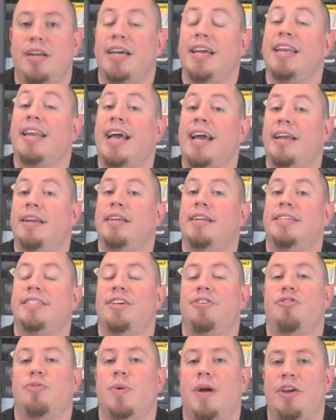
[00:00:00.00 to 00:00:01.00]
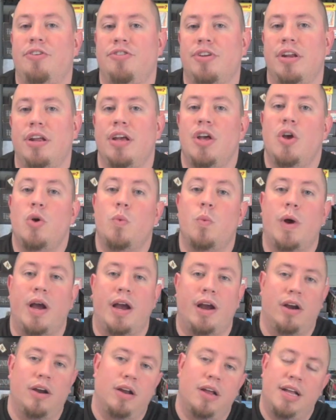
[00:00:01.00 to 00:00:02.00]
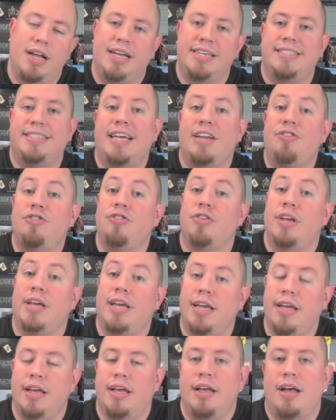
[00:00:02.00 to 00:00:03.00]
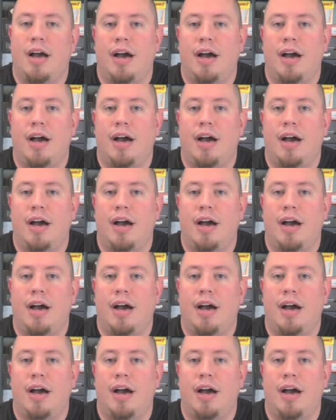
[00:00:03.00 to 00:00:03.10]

And it can end in a situation where essentially